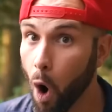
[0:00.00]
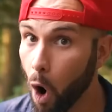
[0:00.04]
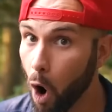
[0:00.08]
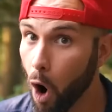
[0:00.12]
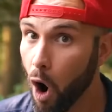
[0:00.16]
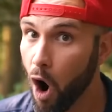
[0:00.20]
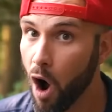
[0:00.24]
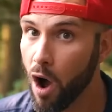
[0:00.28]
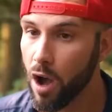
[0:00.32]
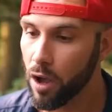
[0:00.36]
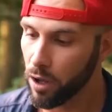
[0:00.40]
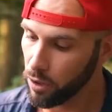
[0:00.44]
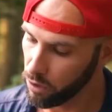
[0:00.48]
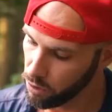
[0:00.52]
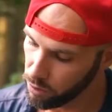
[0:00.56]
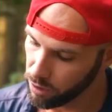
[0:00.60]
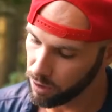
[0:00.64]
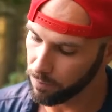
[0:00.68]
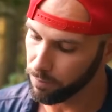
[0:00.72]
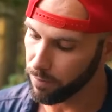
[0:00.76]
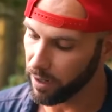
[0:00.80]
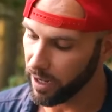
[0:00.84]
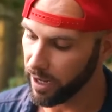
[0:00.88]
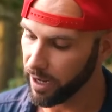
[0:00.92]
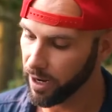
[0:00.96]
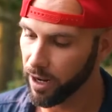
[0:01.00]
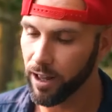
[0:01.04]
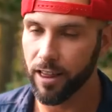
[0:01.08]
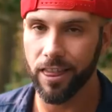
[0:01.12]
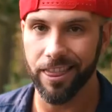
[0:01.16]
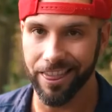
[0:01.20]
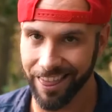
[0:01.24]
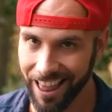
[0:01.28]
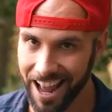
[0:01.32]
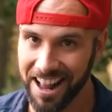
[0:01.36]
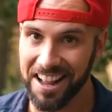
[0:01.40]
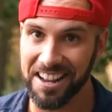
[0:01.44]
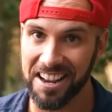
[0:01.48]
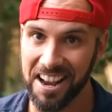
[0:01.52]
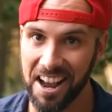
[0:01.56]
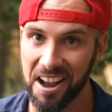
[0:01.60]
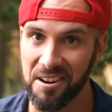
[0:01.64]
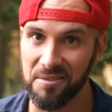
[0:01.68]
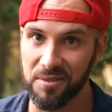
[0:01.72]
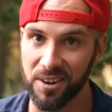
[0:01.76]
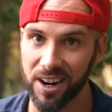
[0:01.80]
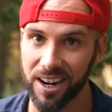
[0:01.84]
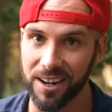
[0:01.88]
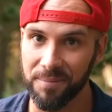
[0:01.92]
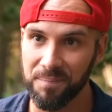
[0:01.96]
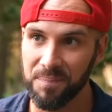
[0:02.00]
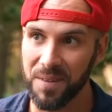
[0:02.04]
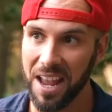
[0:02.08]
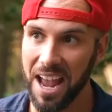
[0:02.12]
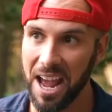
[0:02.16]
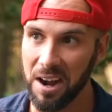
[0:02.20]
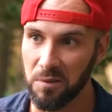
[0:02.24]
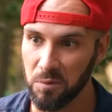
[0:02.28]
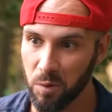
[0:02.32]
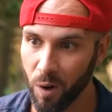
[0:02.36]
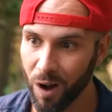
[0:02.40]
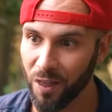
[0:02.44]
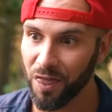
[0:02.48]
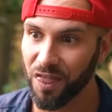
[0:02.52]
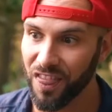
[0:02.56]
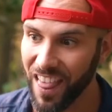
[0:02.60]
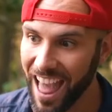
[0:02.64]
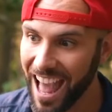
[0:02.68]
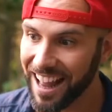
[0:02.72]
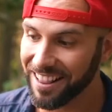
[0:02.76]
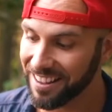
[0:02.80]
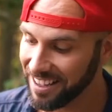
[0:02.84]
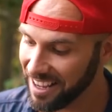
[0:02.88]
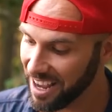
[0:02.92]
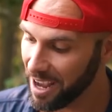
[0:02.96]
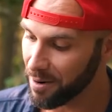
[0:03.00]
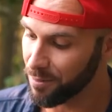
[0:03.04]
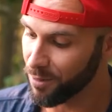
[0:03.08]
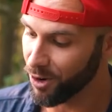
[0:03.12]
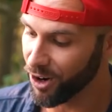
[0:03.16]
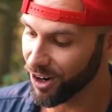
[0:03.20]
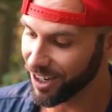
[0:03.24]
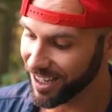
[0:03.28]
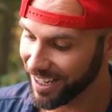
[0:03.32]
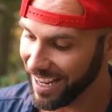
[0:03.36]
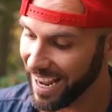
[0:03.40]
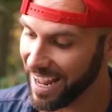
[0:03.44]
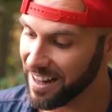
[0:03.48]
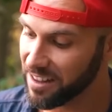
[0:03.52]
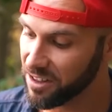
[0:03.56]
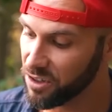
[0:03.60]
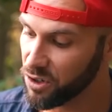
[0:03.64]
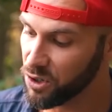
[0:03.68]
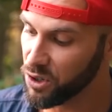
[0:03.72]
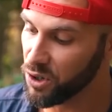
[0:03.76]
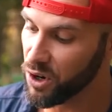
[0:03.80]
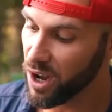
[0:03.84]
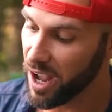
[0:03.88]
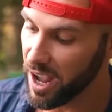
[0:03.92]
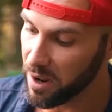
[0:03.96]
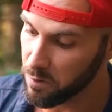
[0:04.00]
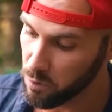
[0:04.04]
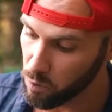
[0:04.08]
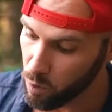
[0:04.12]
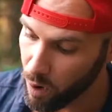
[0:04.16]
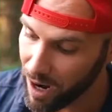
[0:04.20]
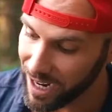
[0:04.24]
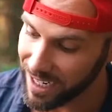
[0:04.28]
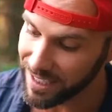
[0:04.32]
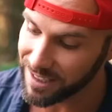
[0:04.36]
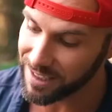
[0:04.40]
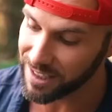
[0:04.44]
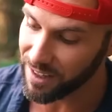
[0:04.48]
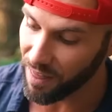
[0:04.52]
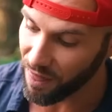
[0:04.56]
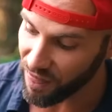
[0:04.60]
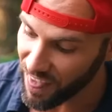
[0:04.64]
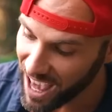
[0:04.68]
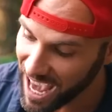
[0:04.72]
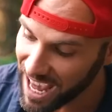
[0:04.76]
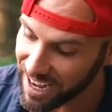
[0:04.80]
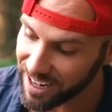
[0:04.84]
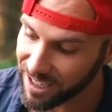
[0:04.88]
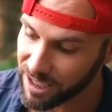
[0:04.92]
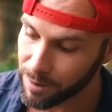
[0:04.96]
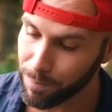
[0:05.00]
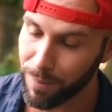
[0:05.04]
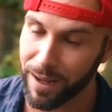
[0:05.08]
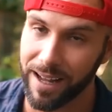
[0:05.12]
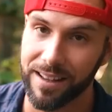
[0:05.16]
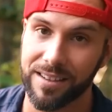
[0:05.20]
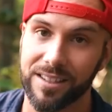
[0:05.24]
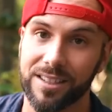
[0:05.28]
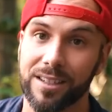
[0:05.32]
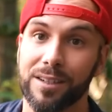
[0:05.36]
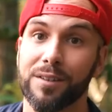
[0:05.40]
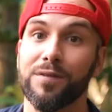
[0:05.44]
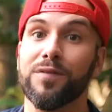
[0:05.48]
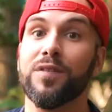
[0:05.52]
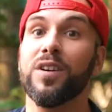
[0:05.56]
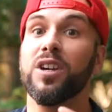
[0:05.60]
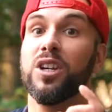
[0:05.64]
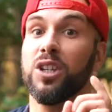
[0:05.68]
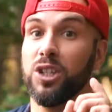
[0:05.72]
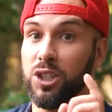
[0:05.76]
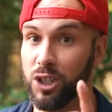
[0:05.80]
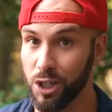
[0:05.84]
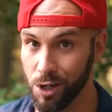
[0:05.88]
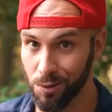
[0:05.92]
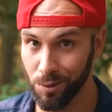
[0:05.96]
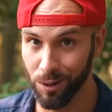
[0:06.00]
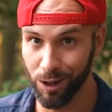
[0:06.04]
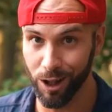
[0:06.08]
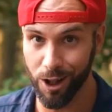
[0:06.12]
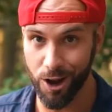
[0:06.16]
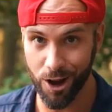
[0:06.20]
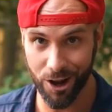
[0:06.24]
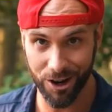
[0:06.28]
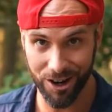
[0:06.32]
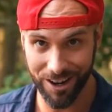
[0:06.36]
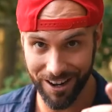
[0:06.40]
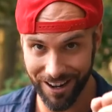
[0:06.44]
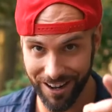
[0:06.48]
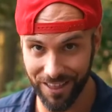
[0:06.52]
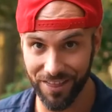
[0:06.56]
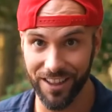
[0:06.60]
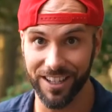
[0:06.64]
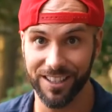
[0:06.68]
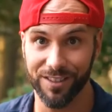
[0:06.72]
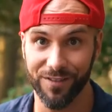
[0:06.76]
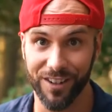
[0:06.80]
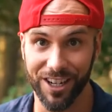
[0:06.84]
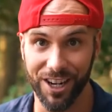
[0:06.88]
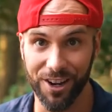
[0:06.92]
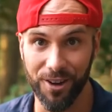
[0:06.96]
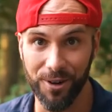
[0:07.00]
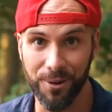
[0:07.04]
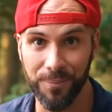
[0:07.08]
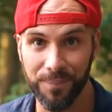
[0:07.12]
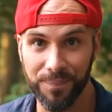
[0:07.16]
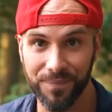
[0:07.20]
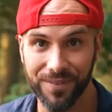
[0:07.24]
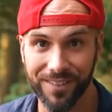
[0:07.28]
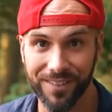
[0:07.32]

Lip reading: Or you can buy that camera. And what that camera can do and why it's that expensive, you will learn in this video.